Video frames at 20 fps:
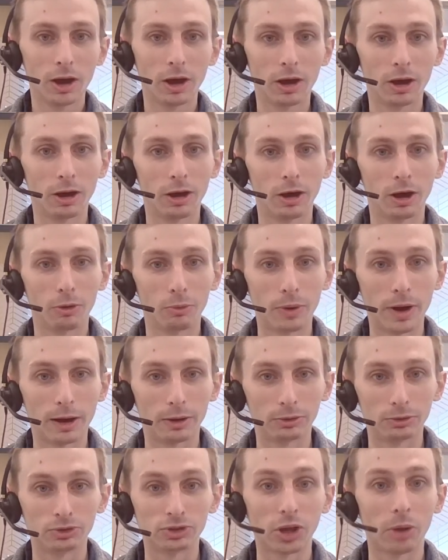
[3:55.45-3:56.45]

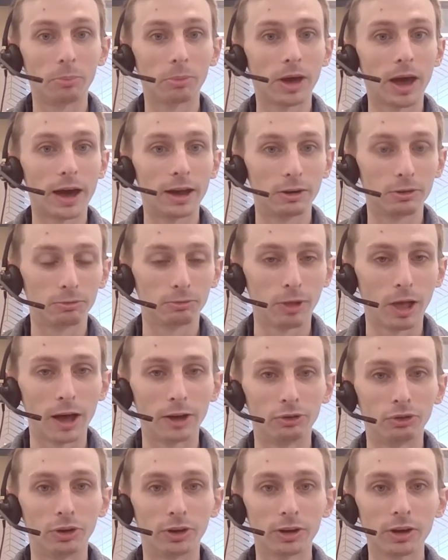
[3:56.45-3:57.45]
around some kind of
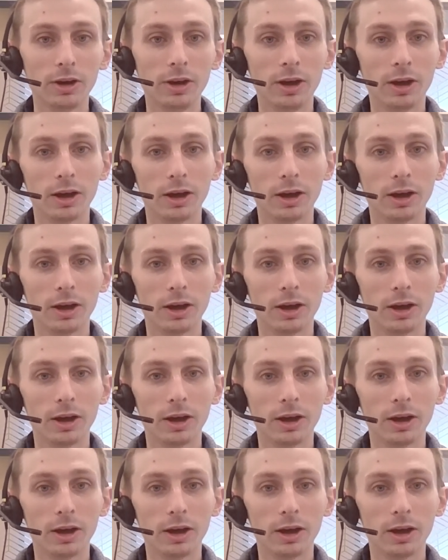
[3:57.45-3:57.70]
logic,